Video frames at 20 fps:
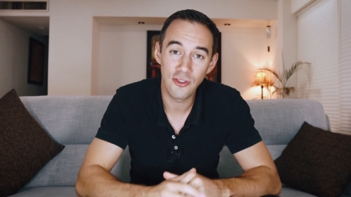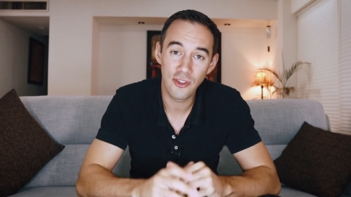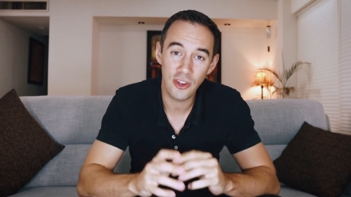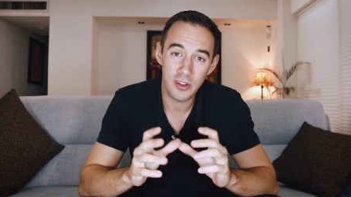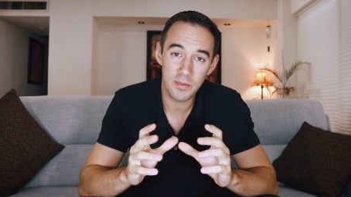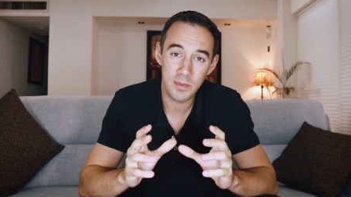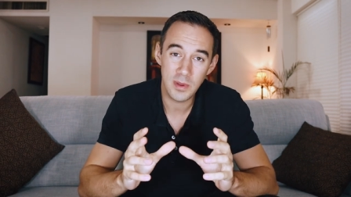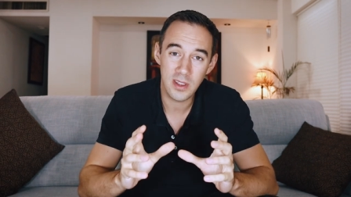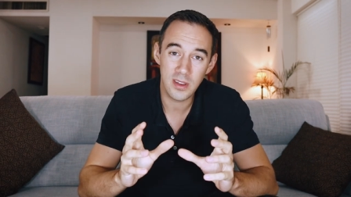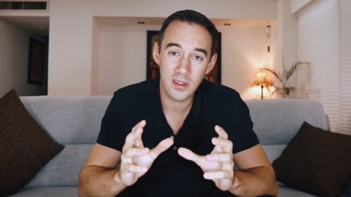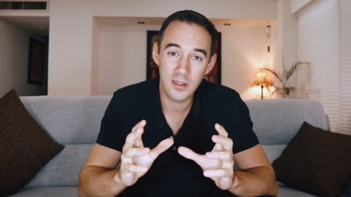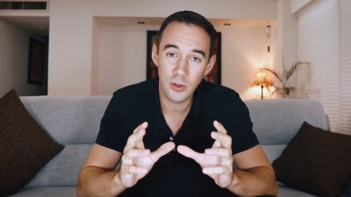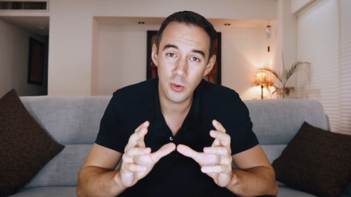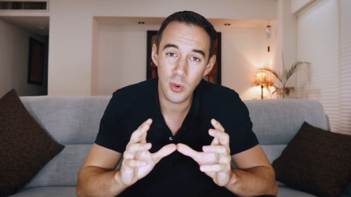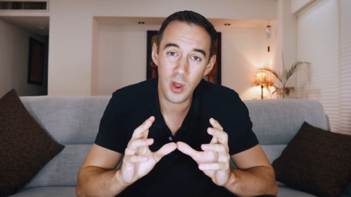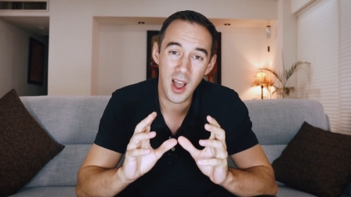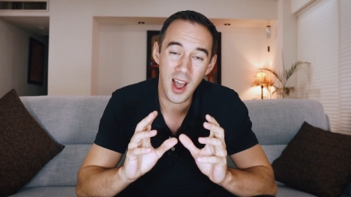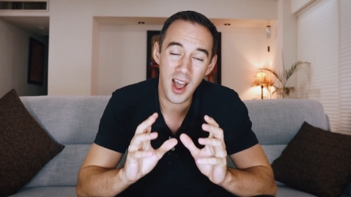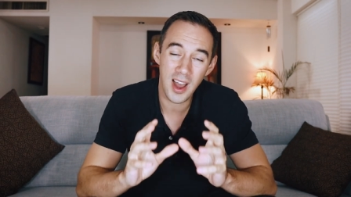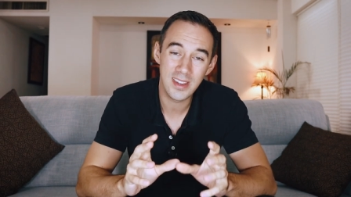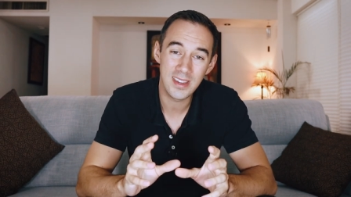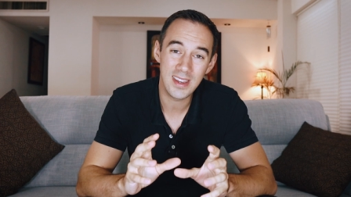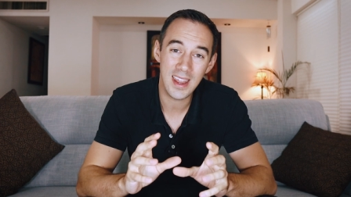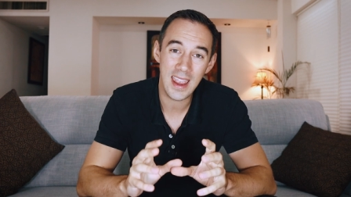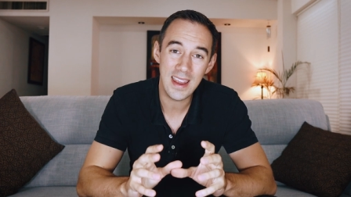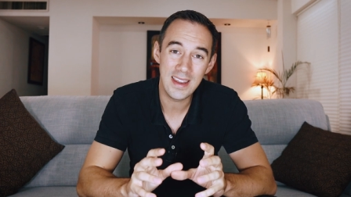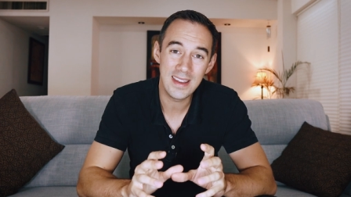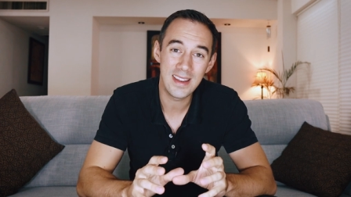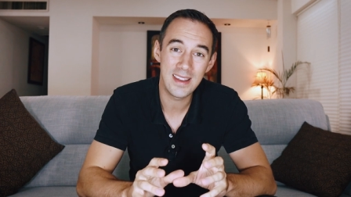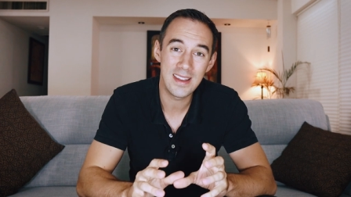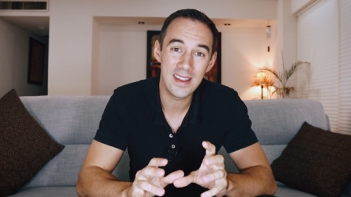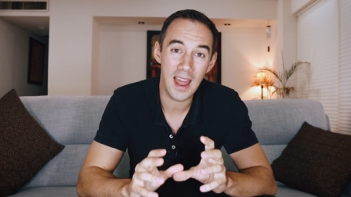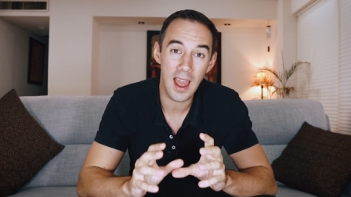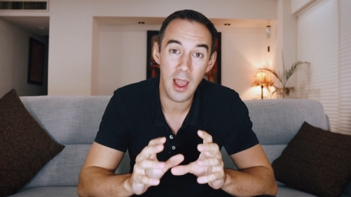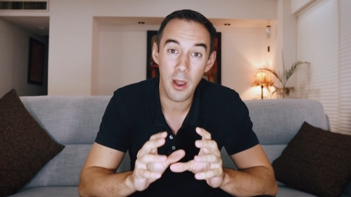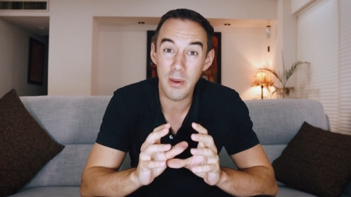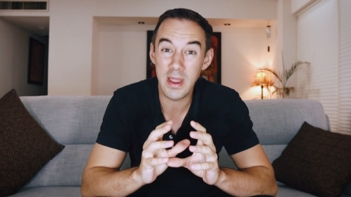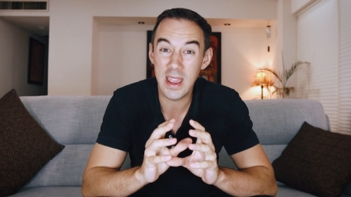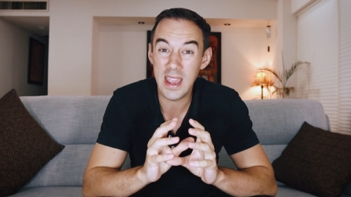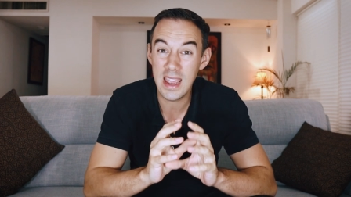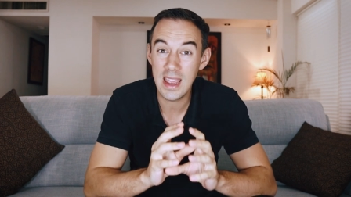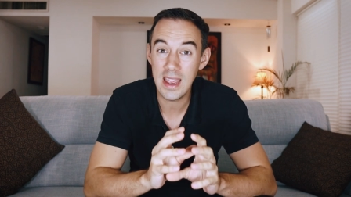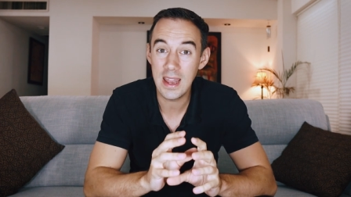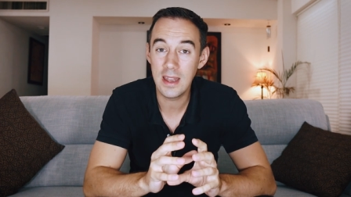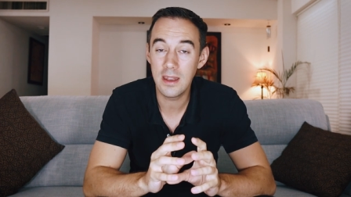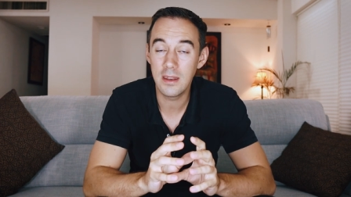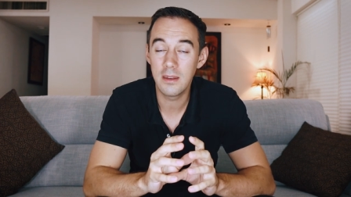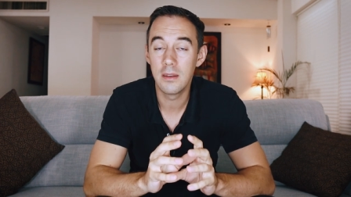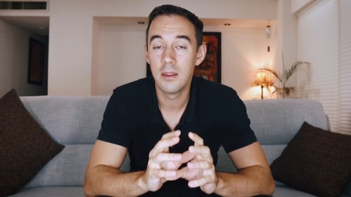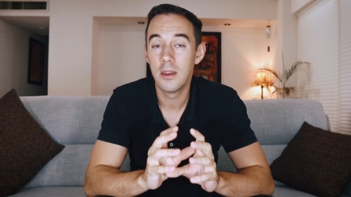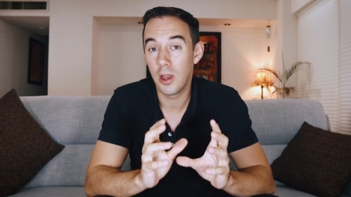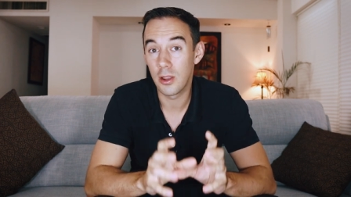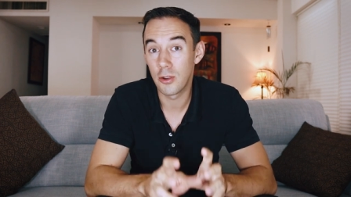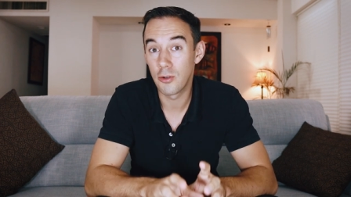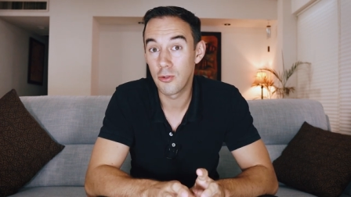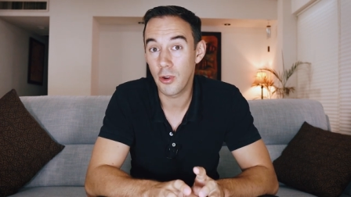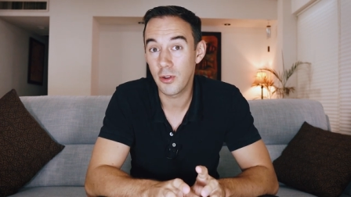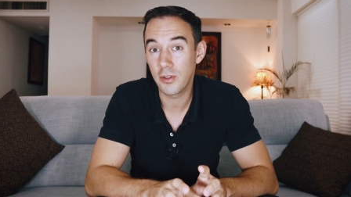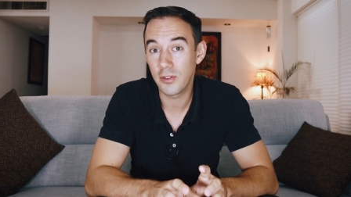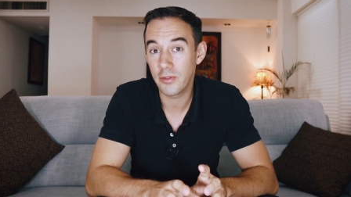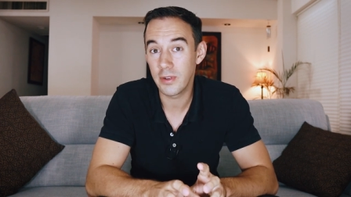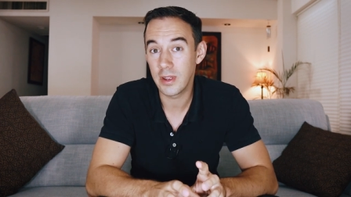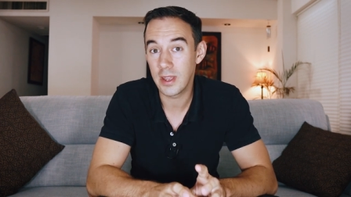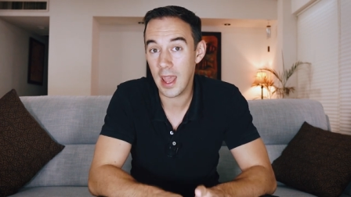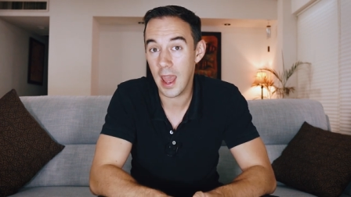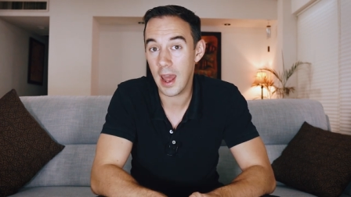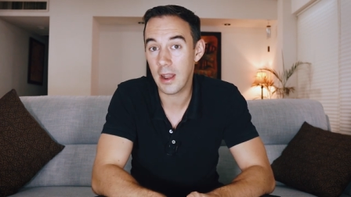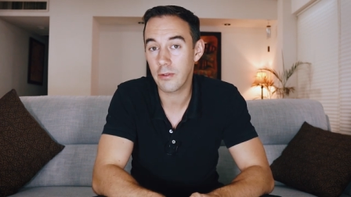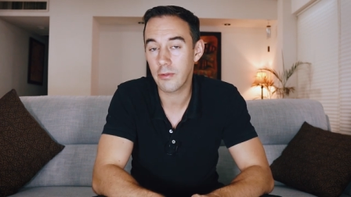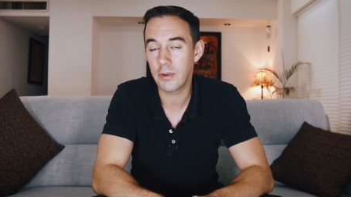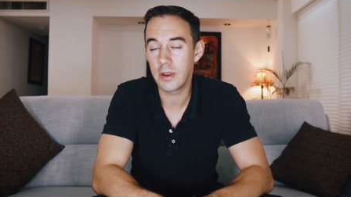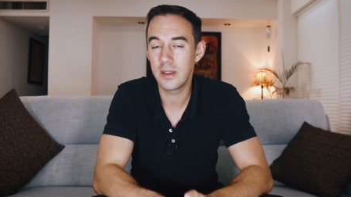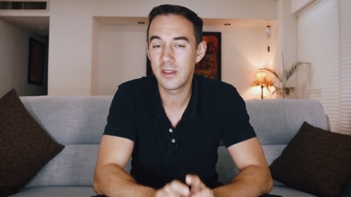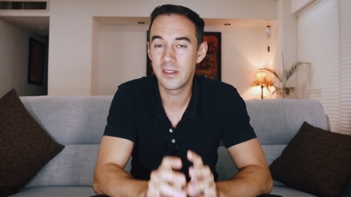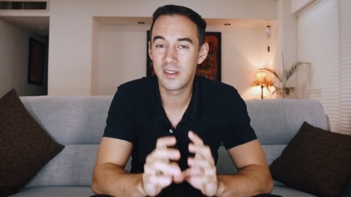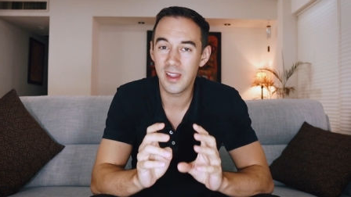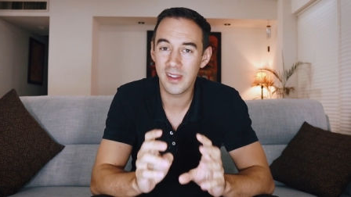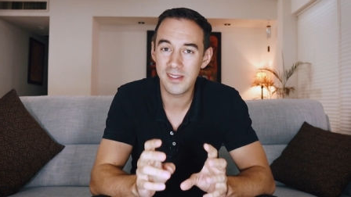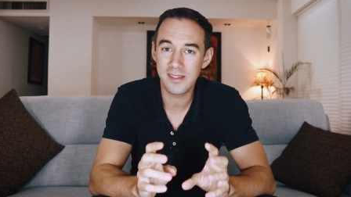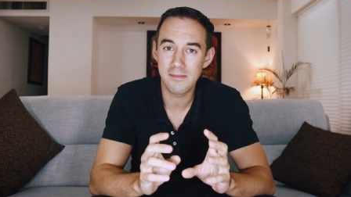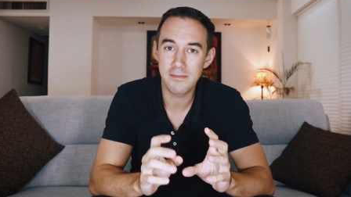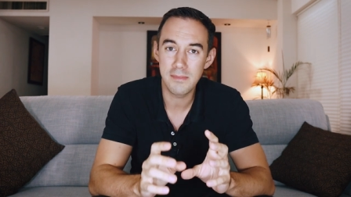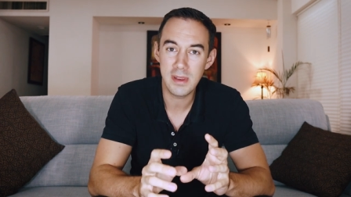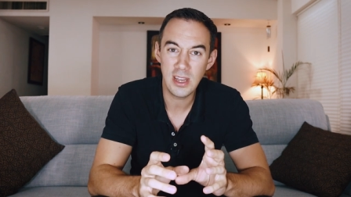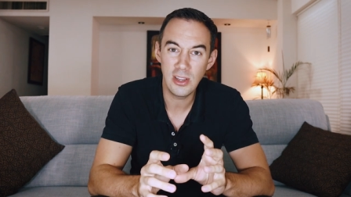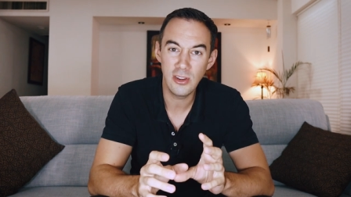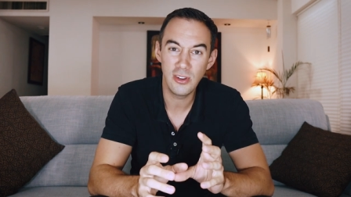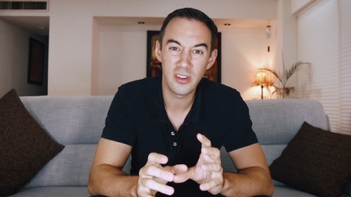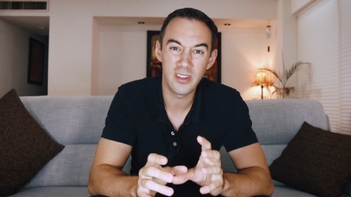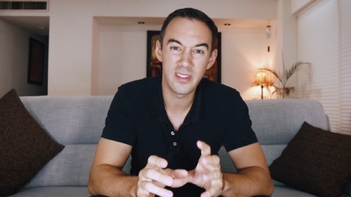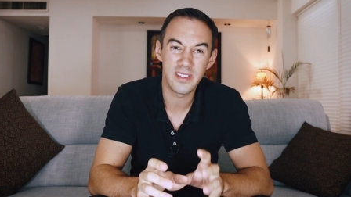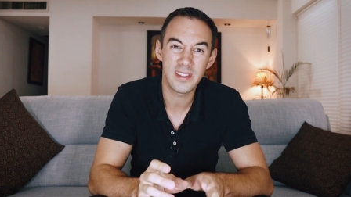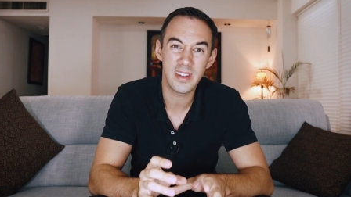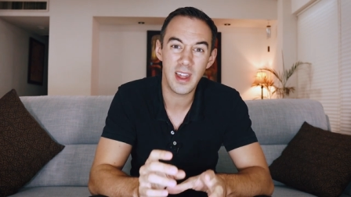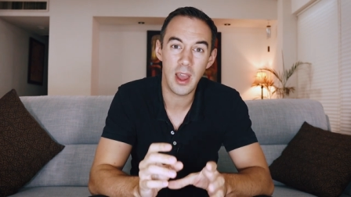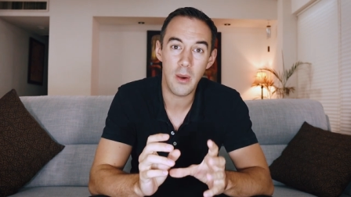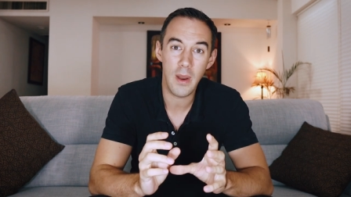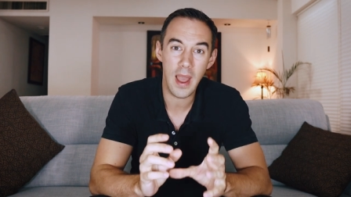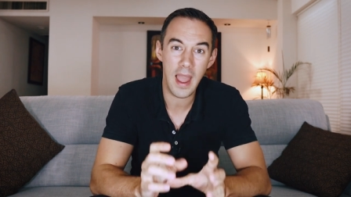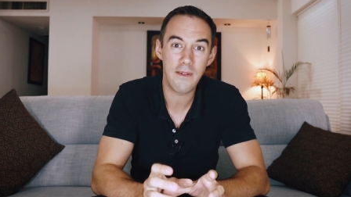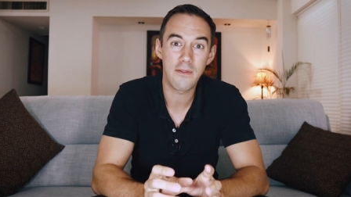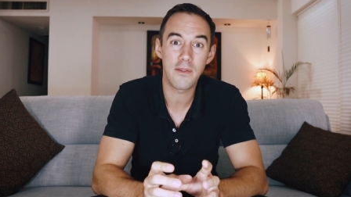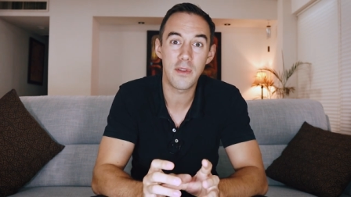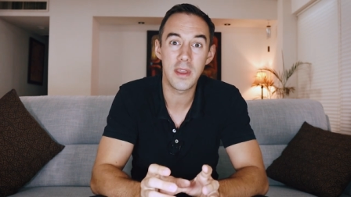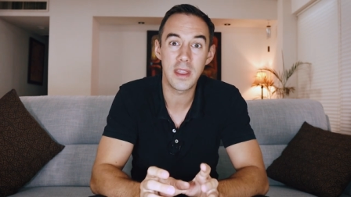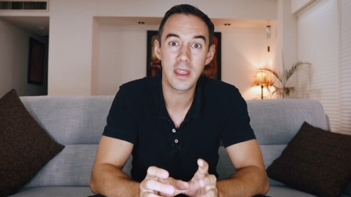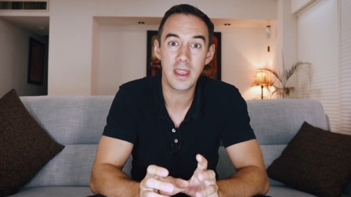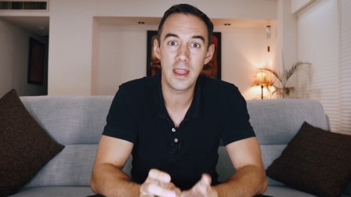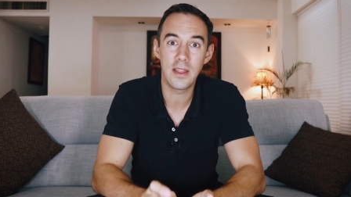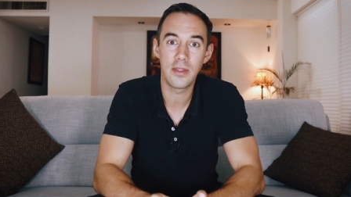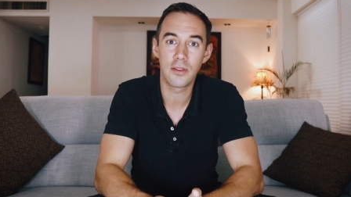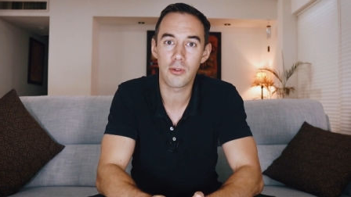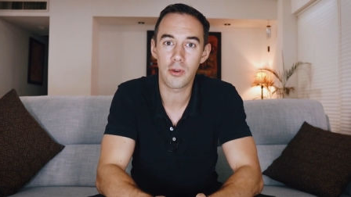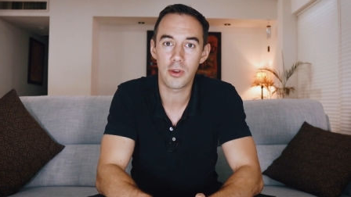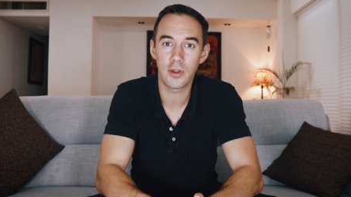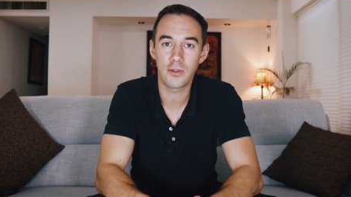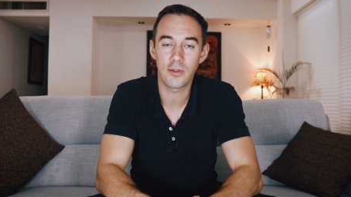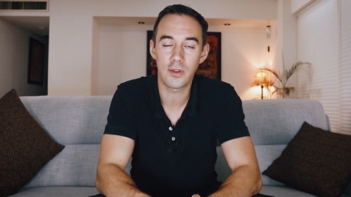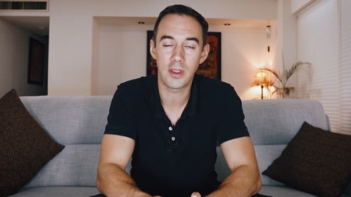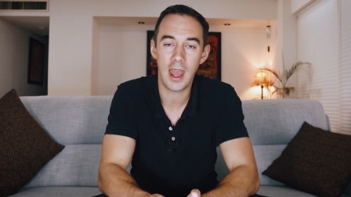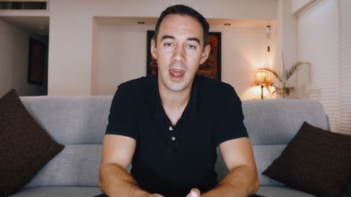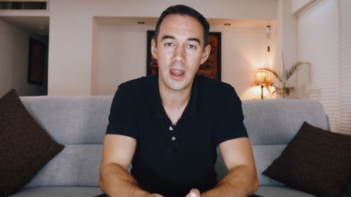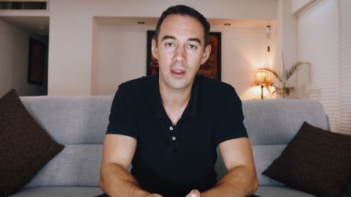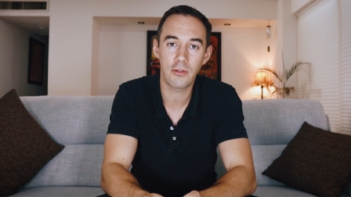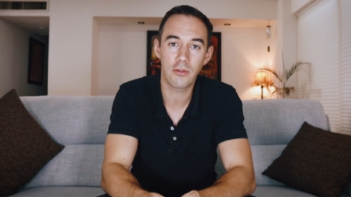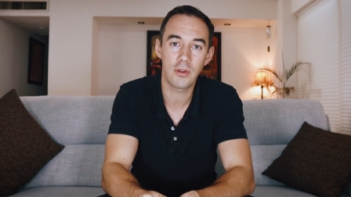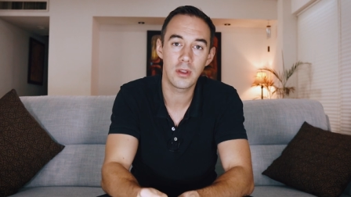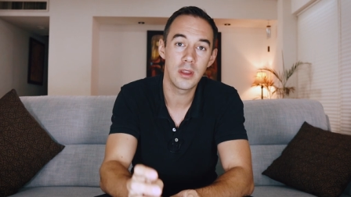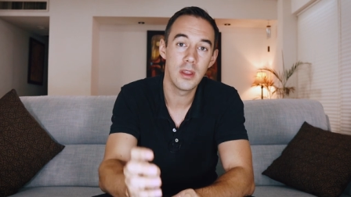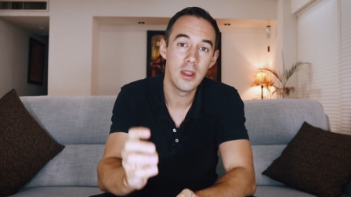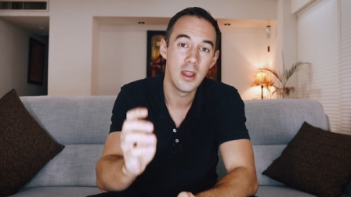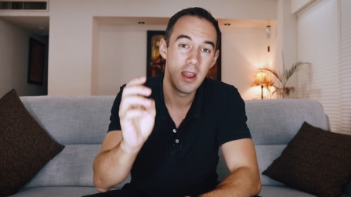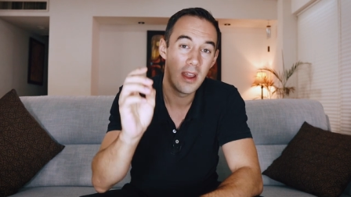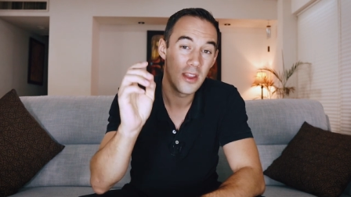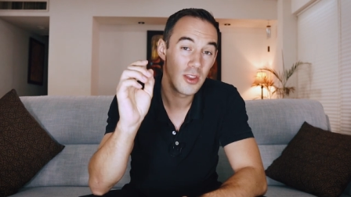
Just because you are ungated now in the grocery category doesn't mean you can sell everything in the grocery category.